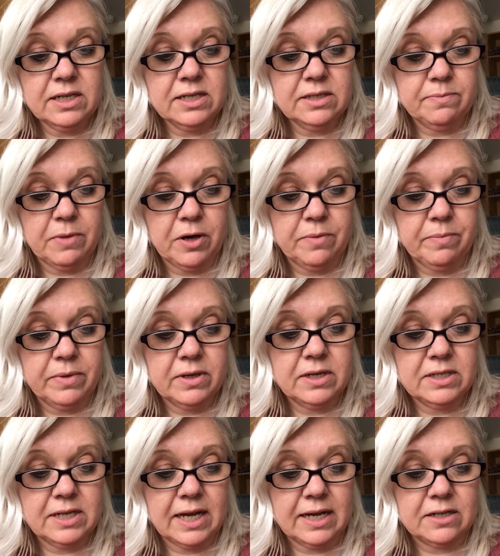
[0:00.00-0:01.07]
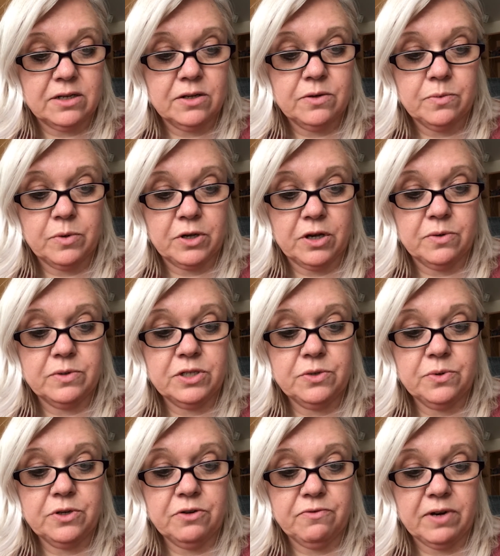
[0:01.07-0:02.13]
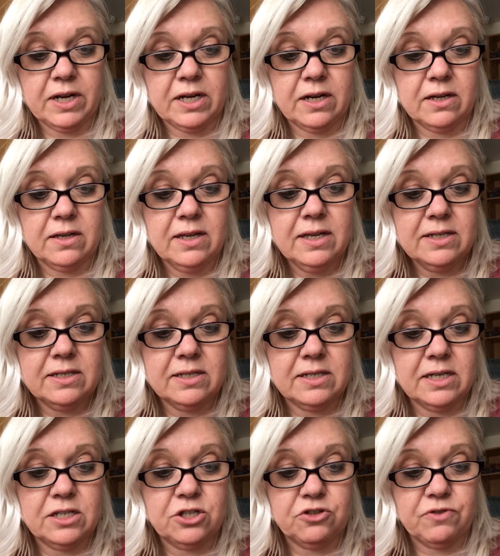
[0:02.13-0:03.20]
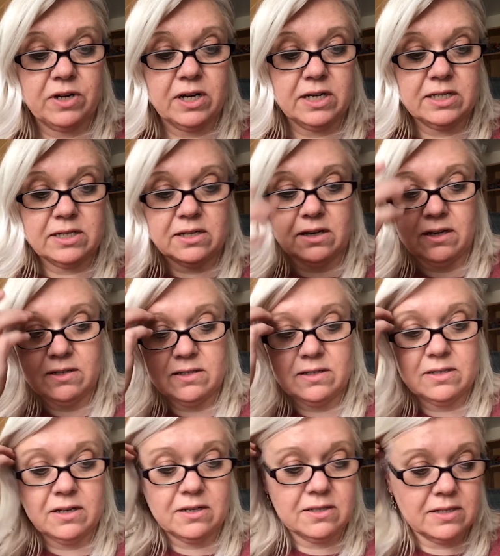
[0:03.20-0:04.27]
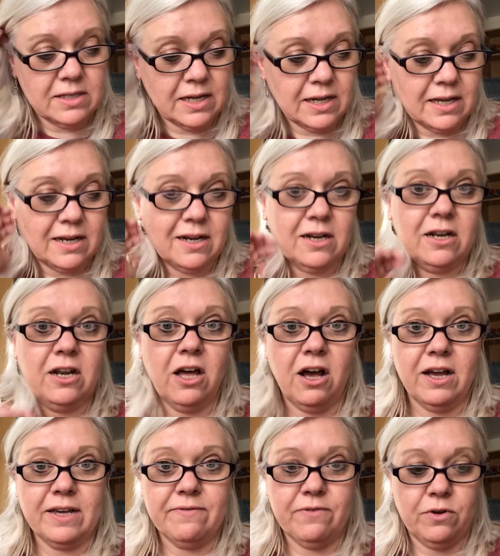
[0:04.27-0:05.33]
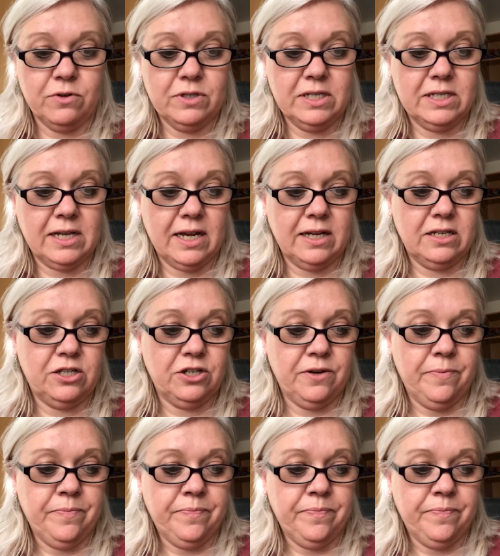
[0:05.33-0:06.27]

his mum and dad were going to an arena to see Strictly Stars Dancing live on stage.